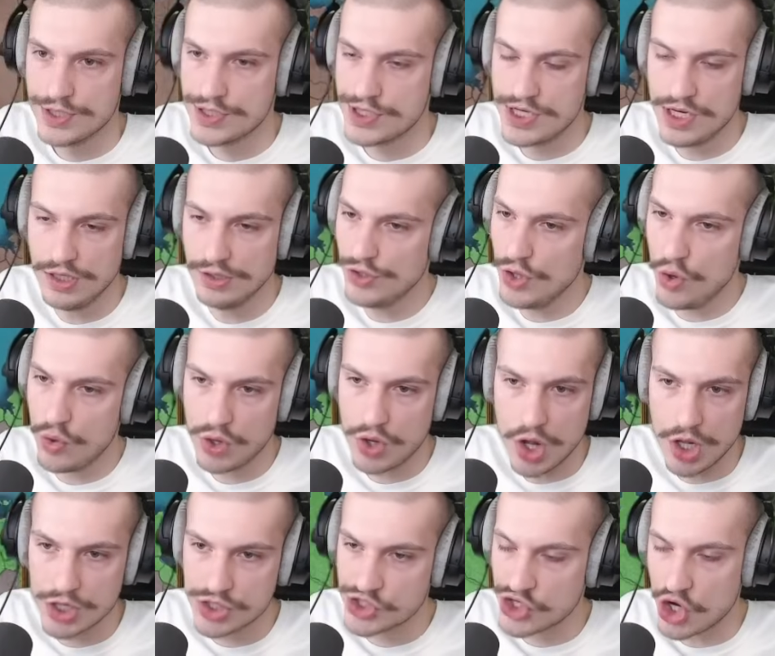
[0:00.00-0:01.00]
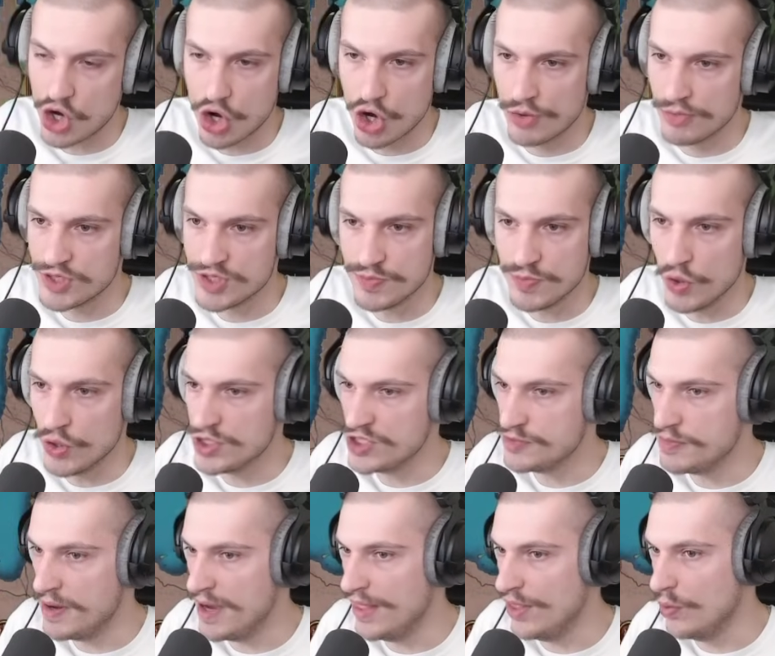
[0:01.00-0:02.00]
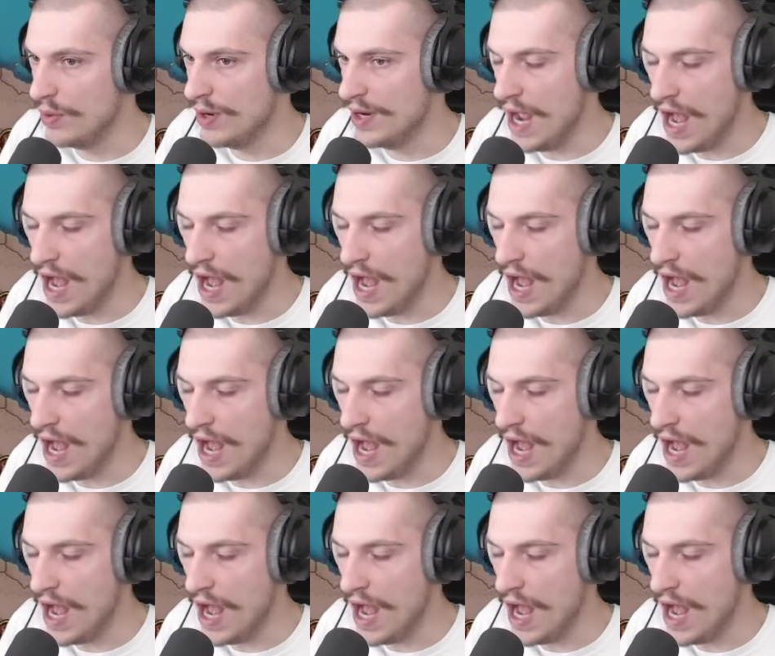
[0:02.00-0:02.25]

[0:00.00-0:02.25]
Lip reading: Still no calls to arms, boys, by the way.